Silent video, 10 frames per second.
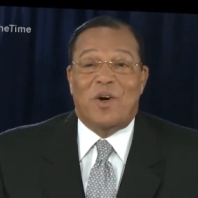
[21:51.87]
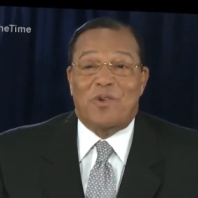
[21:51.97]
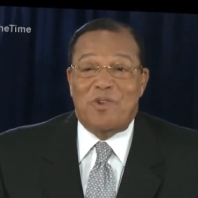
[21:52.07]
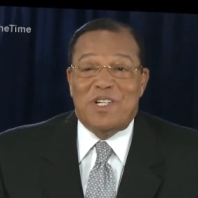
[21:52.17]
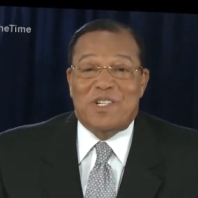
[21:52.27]

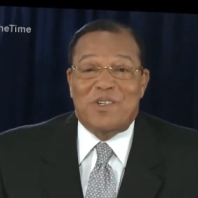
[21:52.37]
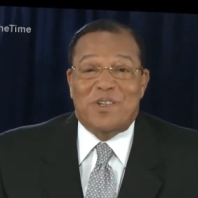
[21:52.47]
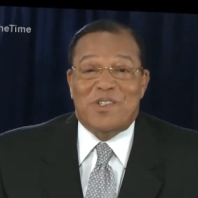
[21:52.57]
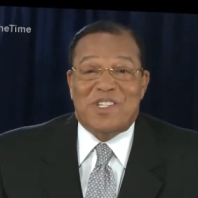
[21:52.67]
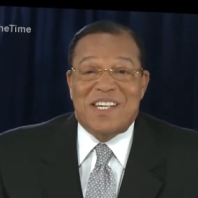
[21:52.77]

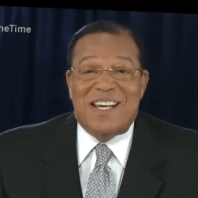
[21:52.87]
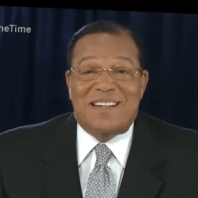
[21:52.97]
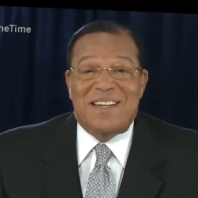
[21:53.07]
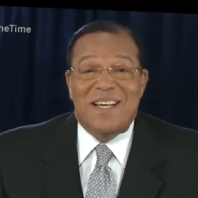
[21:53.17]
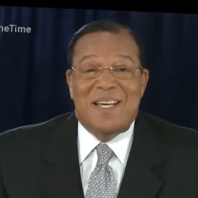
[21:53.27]
original
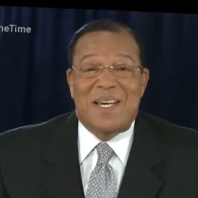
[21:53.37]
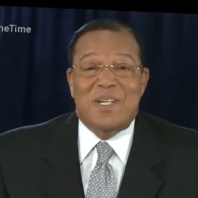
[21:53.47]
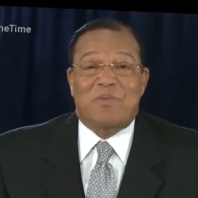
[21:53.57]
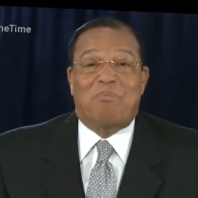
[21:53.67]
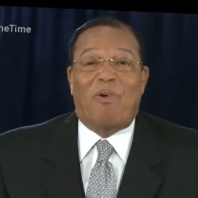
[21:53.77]
sin
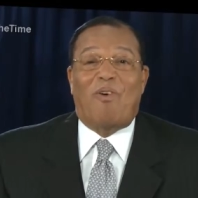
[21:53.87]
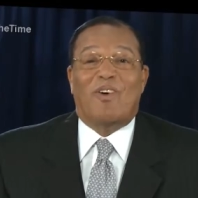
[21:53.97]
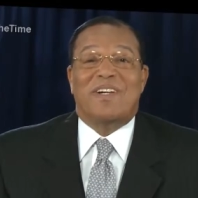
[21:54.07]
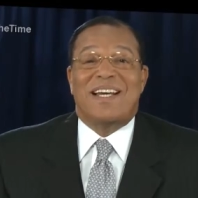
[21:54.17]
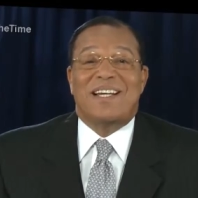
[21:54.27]
is
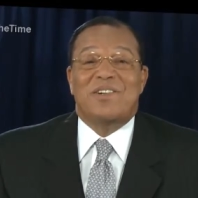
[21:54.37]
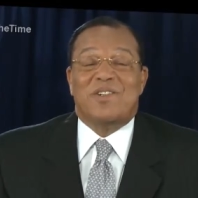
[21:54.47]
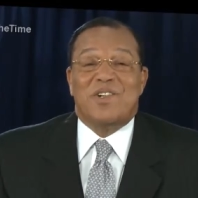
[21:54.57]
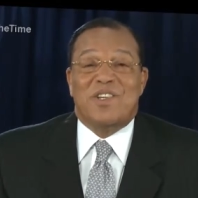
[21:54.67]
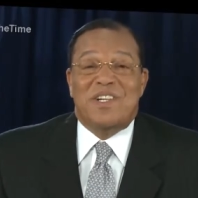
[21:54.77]
born
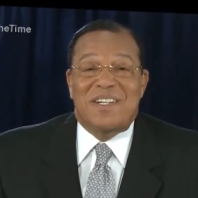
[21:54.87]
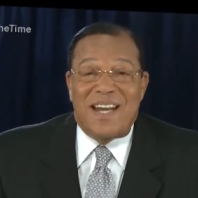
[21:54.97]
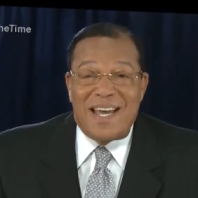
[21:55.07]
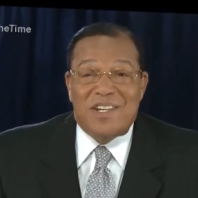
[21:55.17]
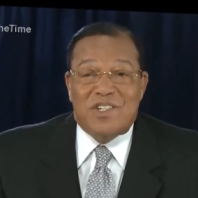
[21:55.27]
into the
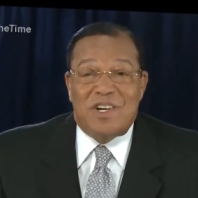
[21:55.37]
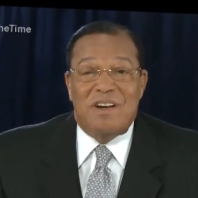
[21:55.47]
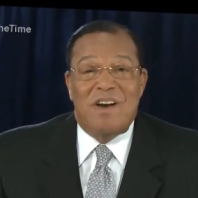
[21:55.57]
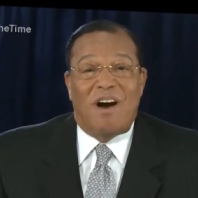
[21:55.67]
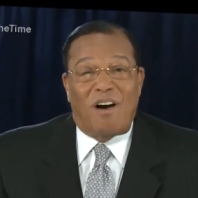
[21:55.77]
nature